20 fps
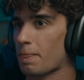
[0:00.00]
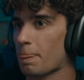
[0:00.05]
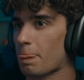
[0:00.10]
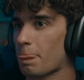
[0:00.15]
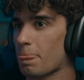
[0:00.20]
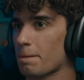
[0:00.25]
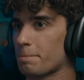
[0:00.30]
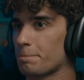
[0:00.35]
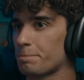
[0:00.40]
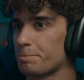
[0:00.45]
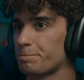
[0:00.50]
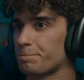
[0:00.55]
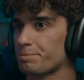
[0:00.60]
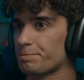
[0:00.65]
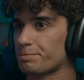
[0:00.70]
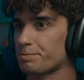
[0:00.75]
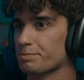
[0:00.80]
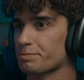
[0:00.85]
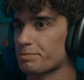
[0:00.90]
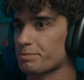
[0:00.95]

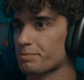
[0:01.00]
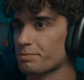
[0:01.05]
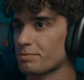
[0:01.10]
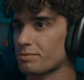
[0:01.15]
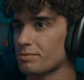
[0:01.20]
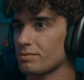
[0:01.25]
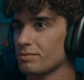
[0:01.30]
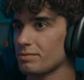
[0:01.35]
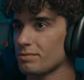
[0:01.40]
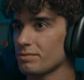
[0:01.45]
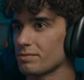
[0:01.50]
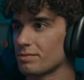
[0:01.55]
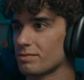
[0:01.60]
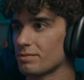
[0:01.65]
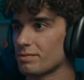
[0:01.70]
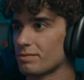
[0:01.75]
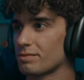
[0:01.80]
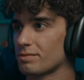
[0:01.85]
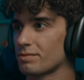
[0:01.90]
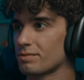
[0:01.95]

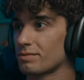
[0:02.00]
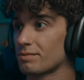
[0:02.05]
Nobody speaks.